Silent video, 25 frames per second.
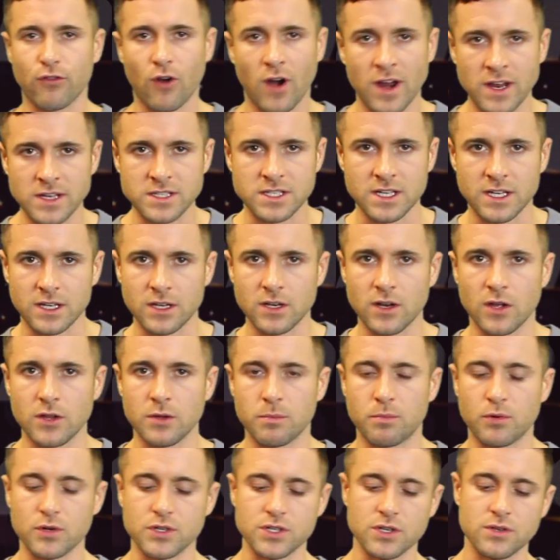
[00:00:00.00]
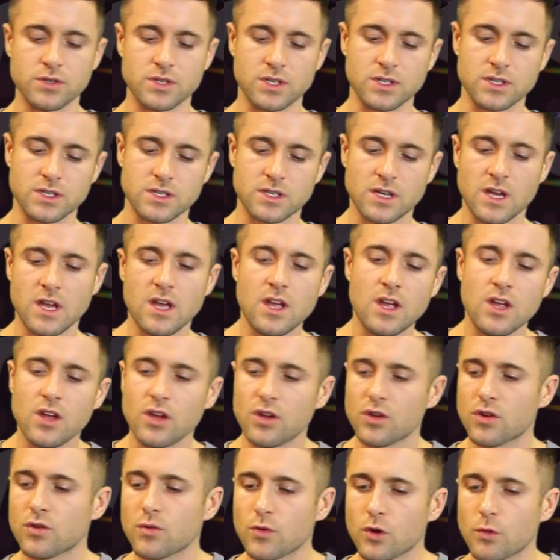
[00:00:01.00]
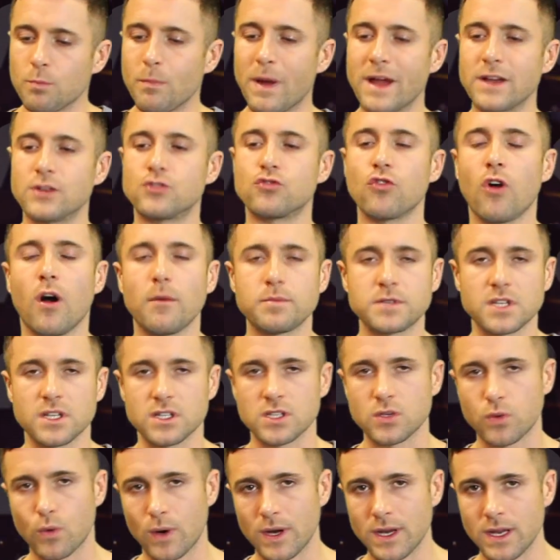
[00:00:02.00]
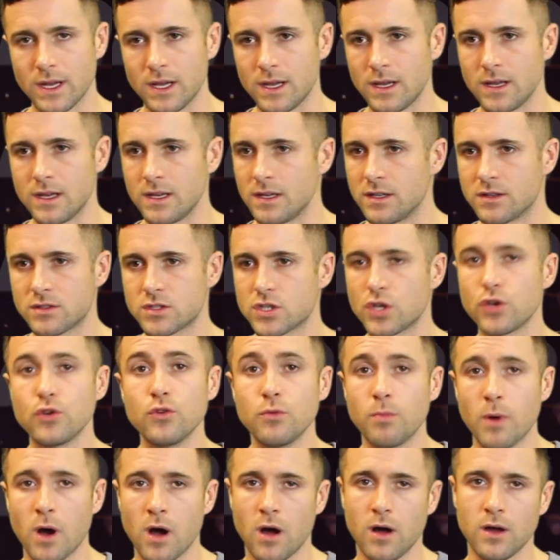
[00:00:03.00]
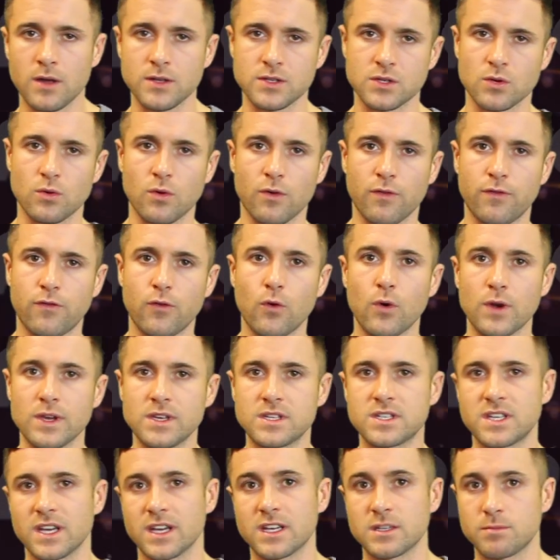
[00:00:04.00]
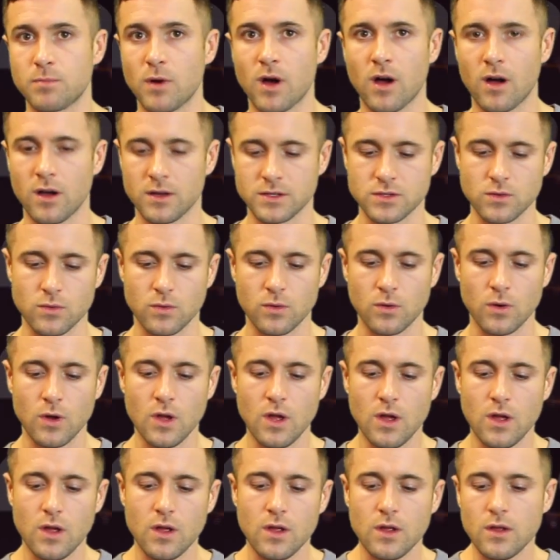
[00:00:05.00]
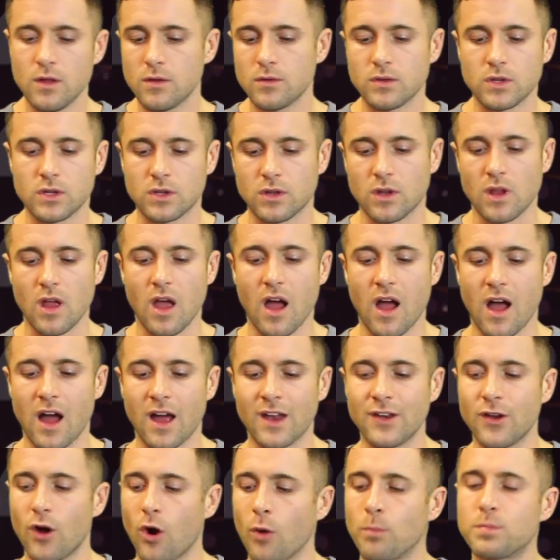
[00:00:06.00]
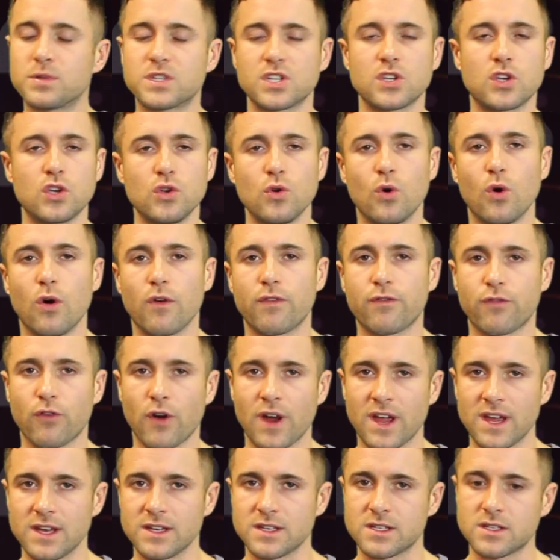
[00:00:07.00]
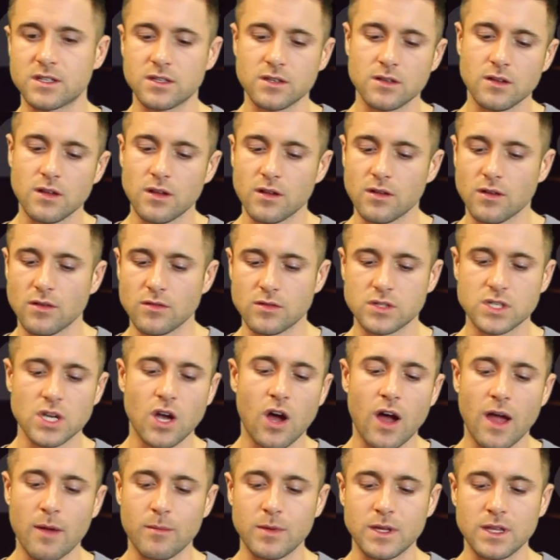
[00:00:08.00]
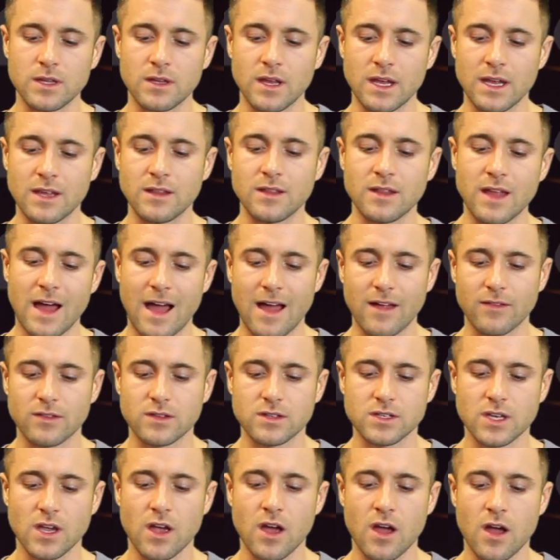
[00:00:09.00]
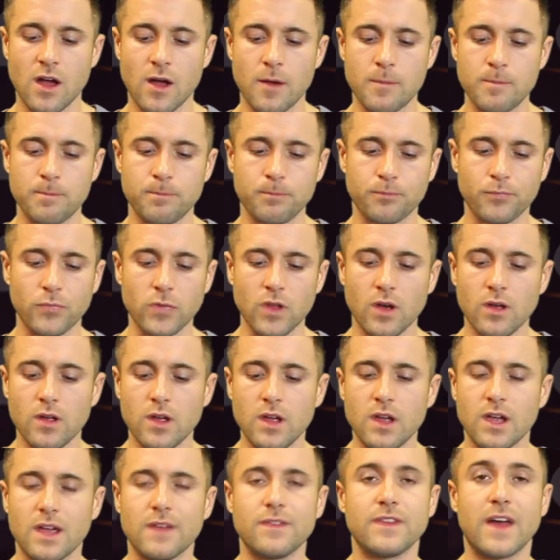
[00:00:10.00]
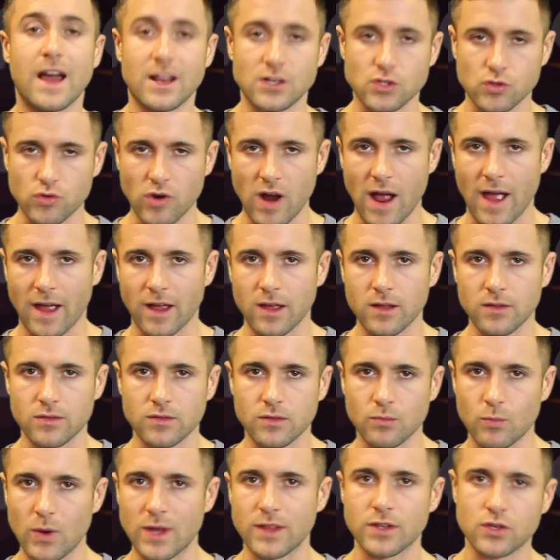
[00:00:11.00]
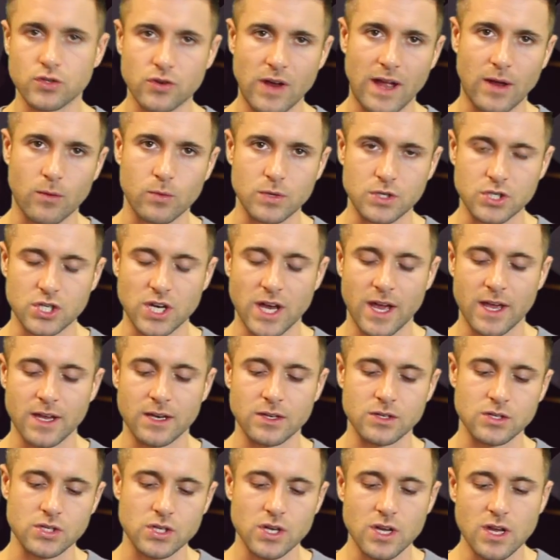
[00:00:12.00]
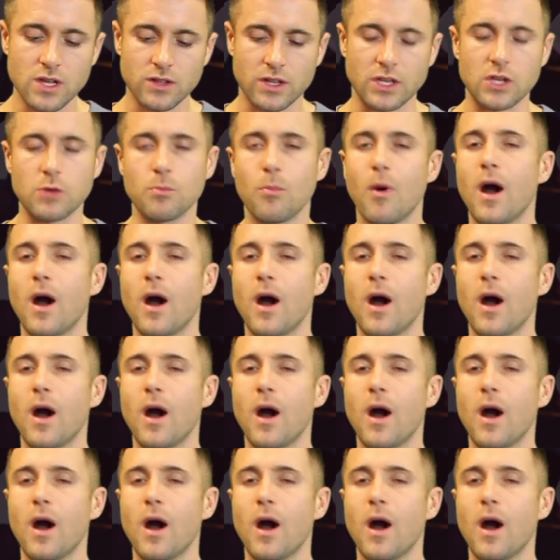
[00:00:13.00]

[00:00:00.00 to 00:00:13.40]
phrasing. You know, the producers made drops at 22 bars or 46 bars or an obscure phrased time in that track where the track would change that